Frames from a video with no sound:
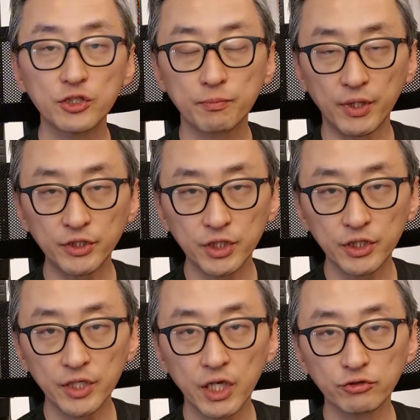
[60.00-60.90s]

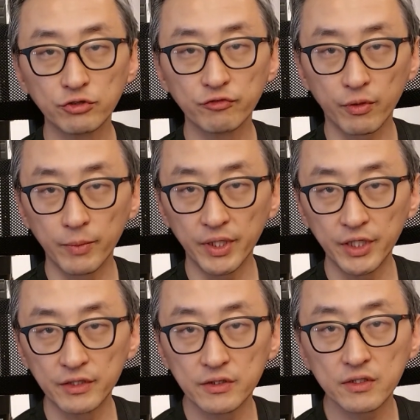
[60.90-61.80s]
especially the Gaggiuino for
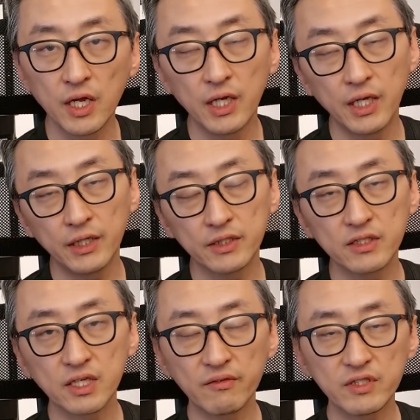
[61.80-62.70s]
Beginners and the
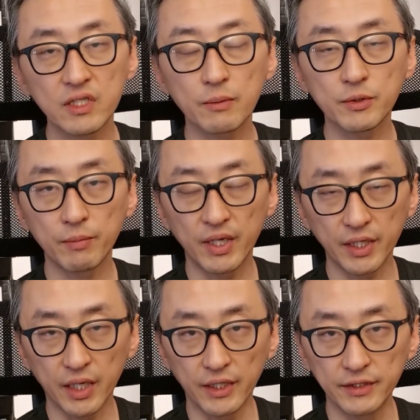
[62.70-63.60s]
7 Steps
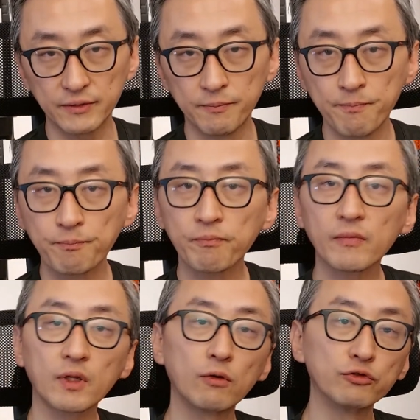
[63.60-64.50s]
Buying Guide.
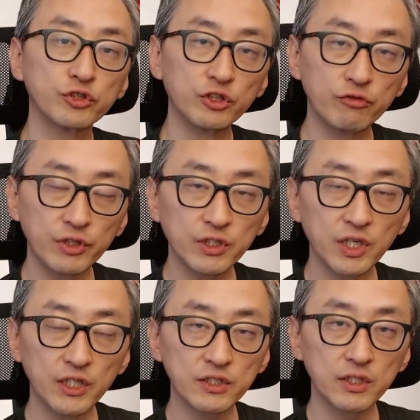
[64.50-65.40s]
Considering
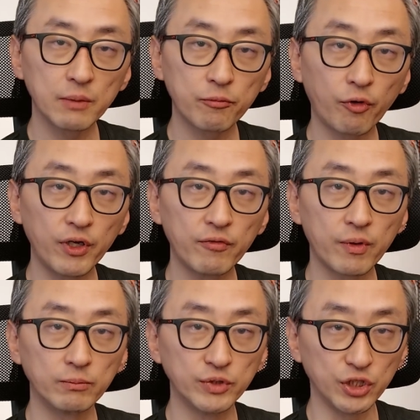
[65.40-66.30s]
that it's an upgrade
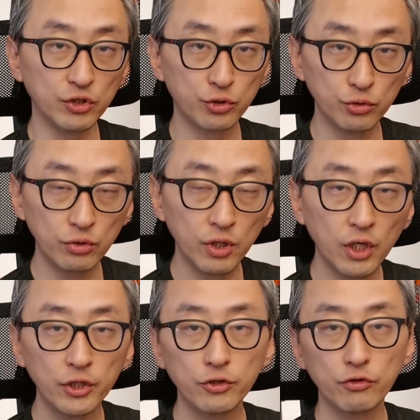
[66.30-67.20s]
from Gen 2,
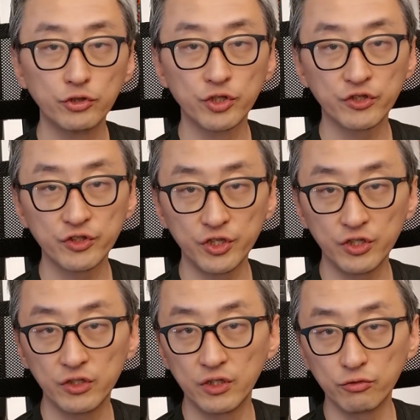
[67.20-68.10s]
you just
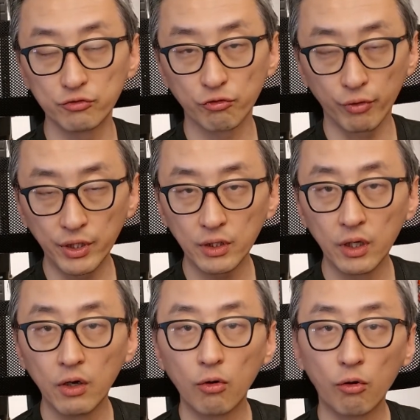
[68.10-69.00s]
need the new screen
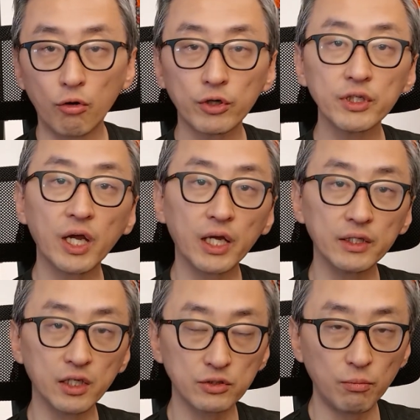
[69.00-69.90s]
or the
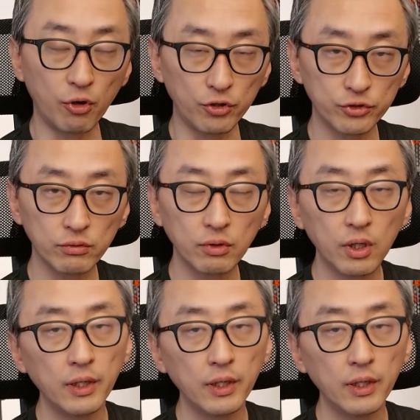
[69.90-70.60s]
headless module,